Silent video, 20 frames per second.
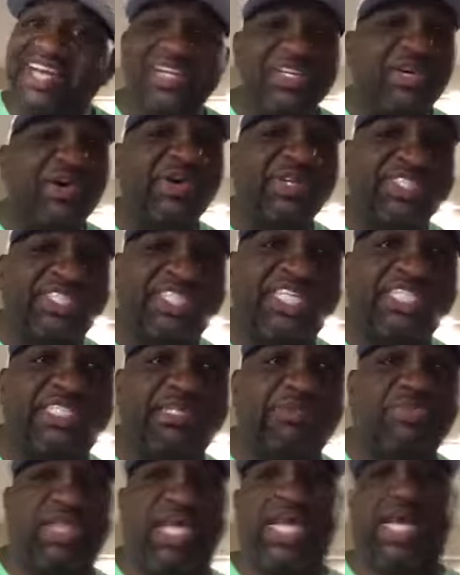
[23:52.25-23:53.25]
You're going to see
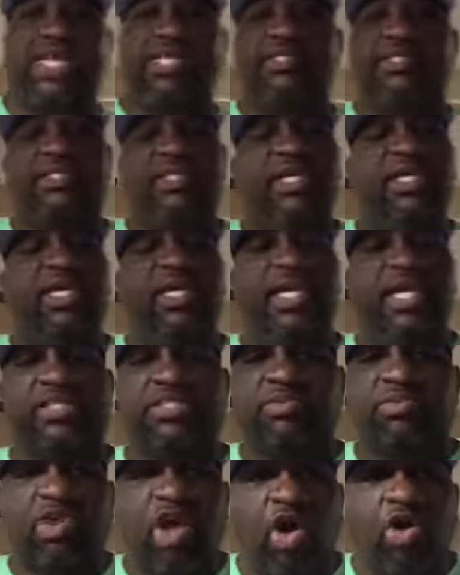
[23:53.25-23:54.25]
some things and
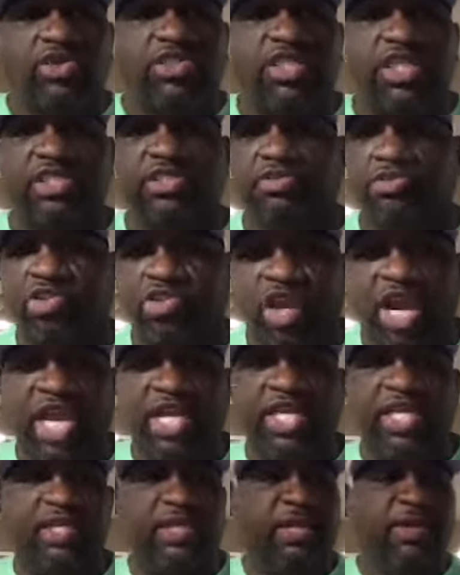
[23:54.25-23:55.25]
some coaching and some
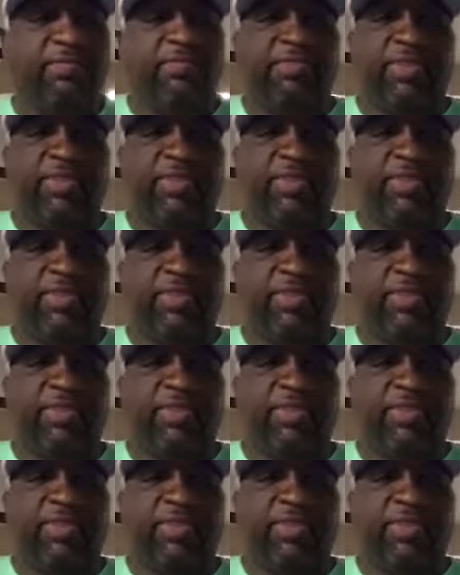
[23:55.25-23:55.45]
training